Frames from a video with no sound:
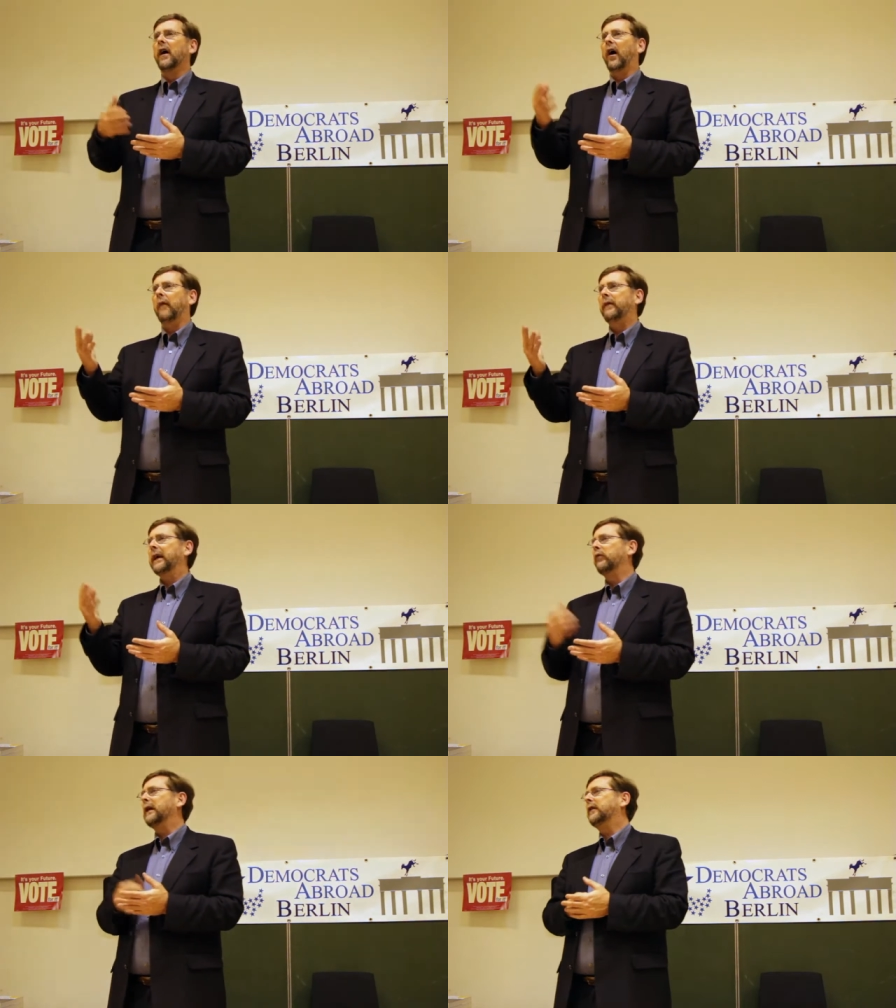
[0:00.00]
Uh,
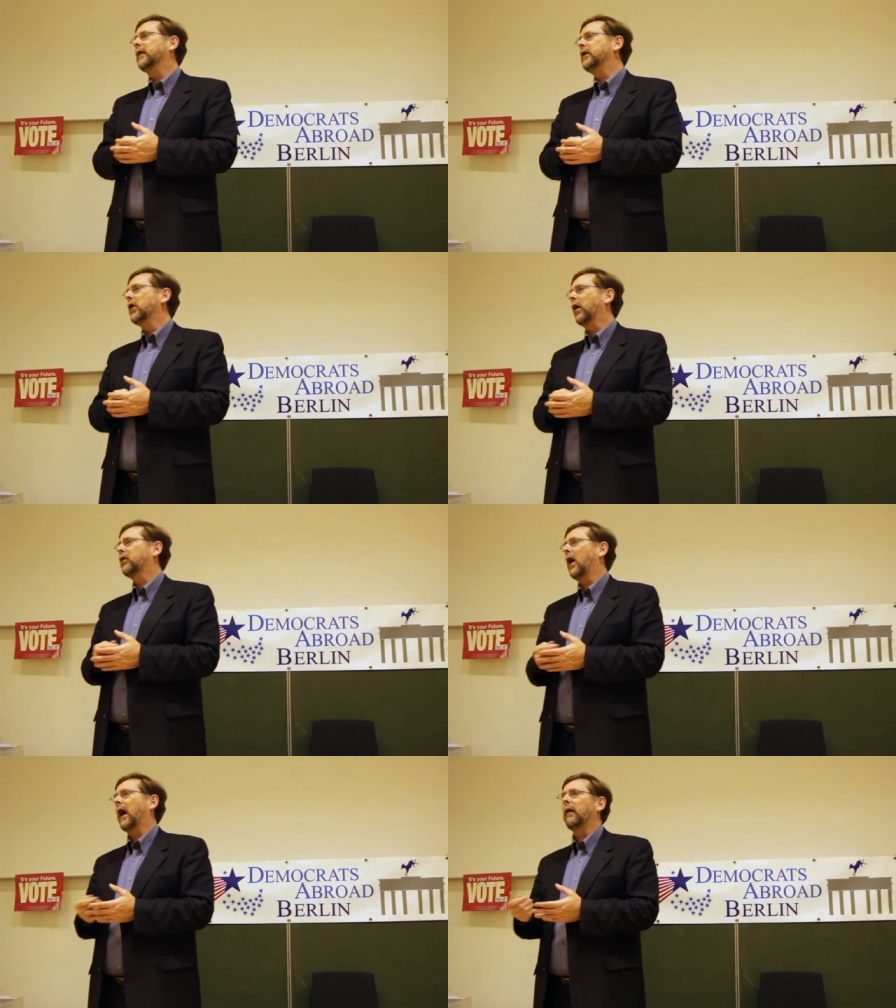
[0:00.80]
they'd read the New York
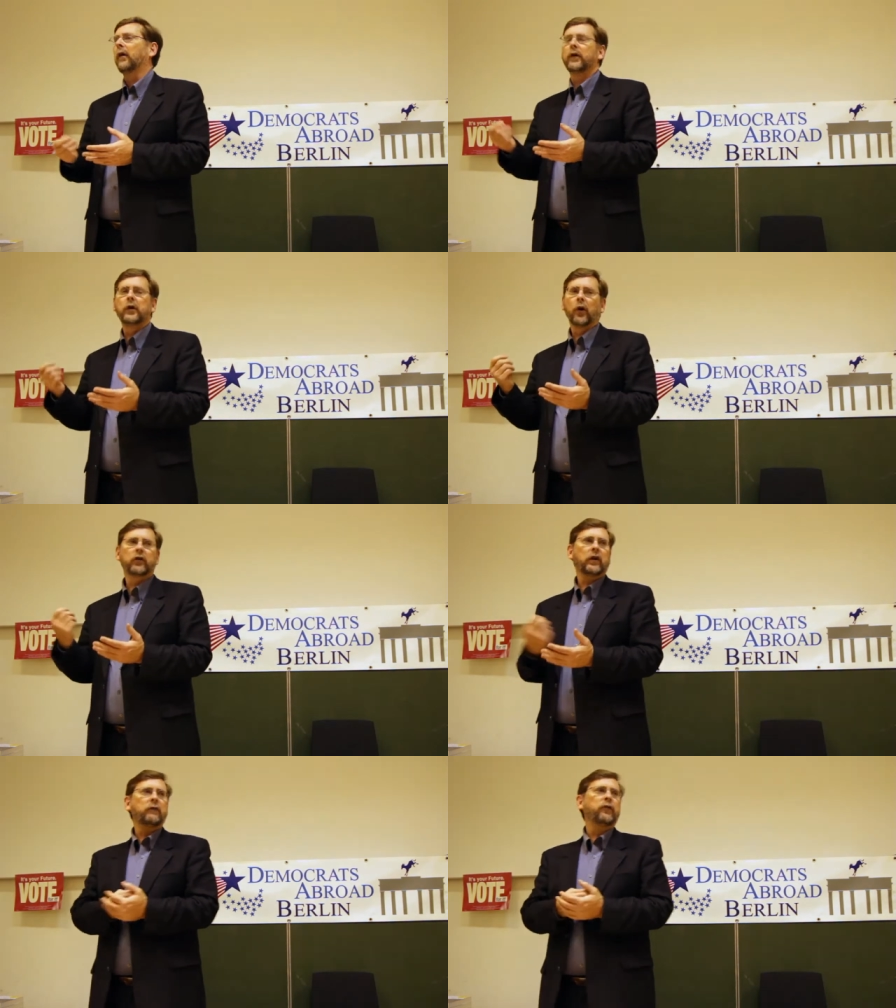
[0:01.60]
Times, the New York
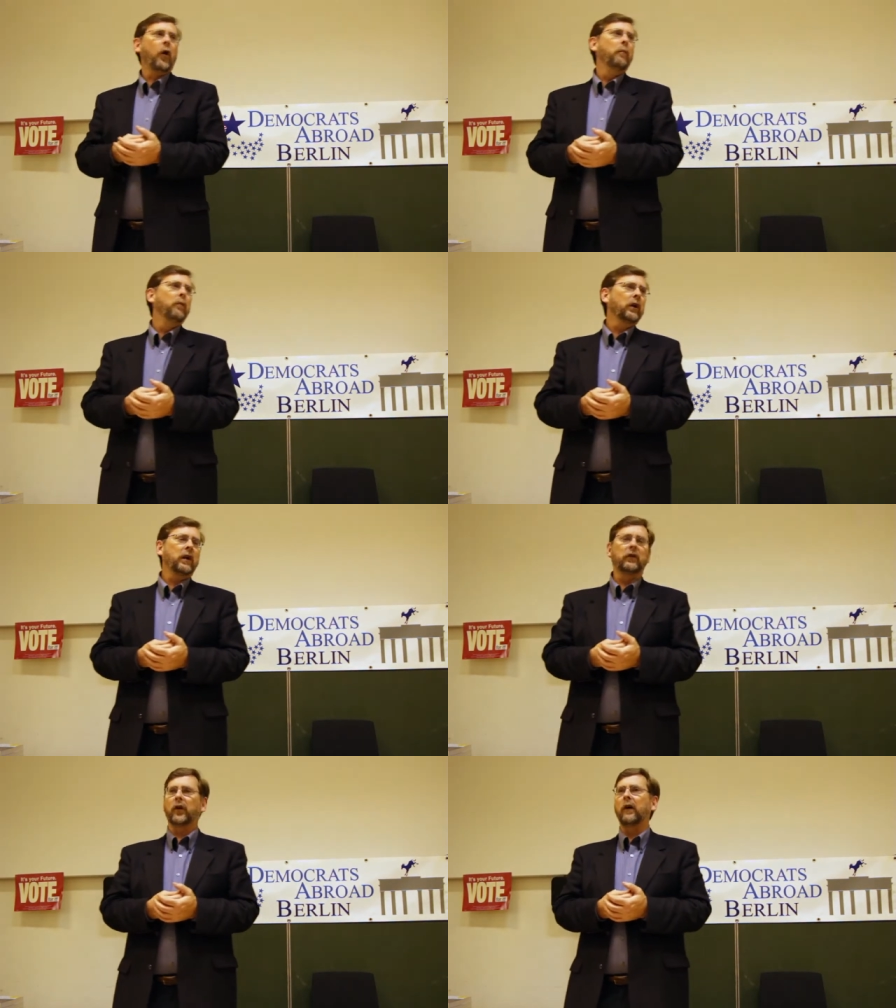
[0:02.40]
City phone book
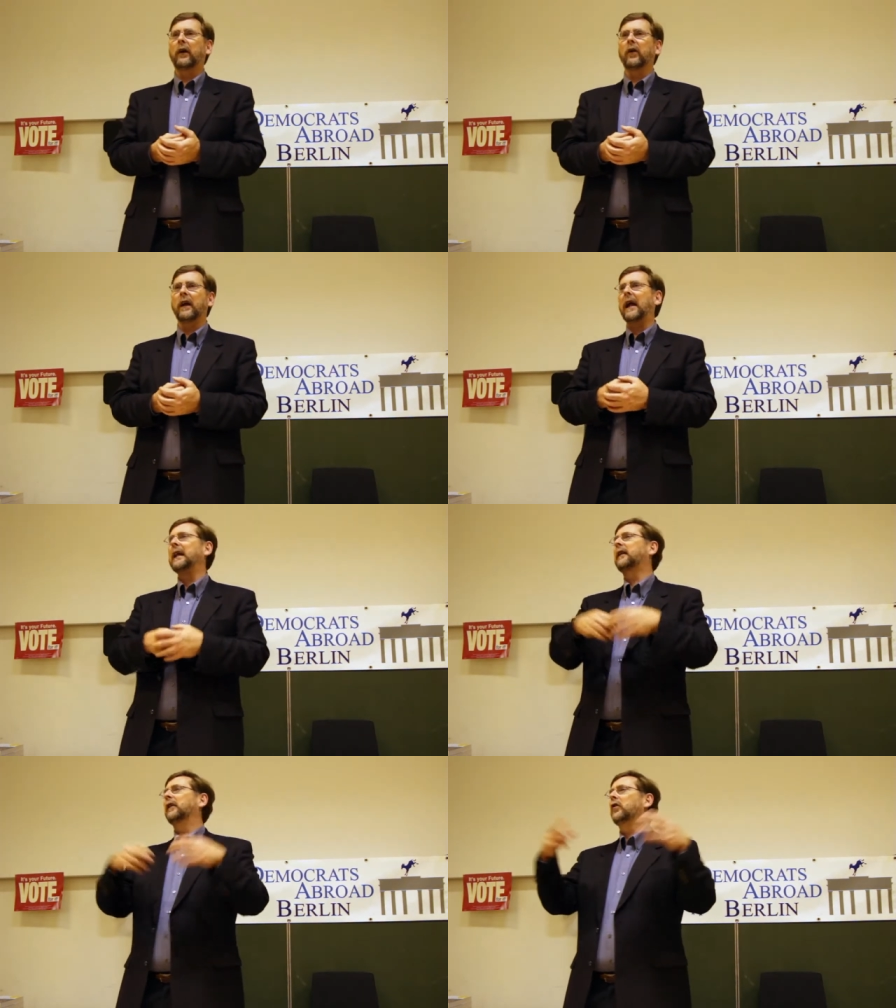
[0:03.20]
into the record.
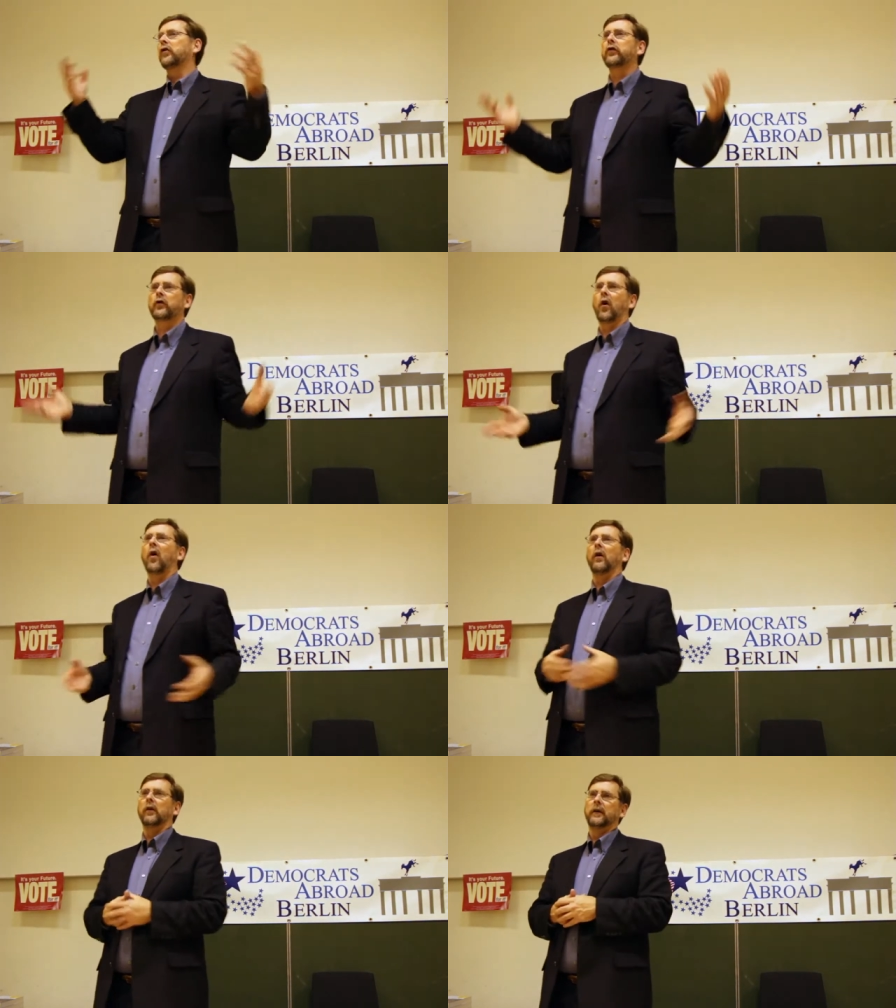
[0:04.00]
Anything to just
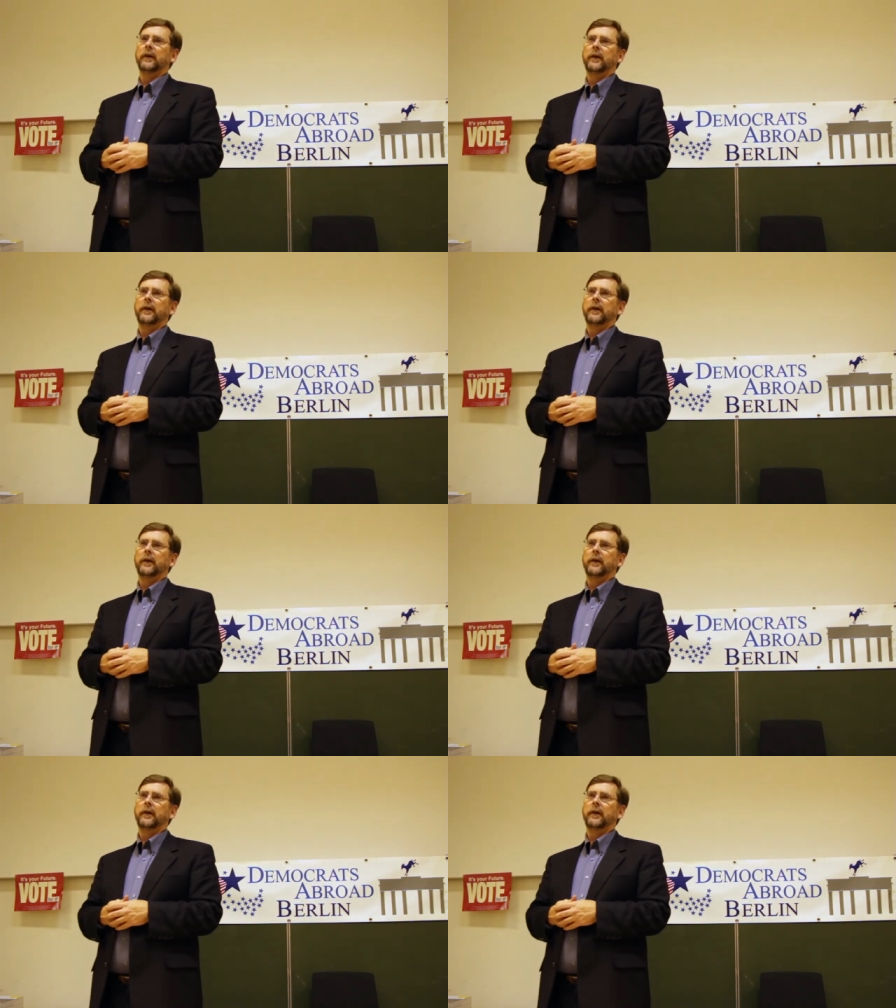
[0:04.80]
stall.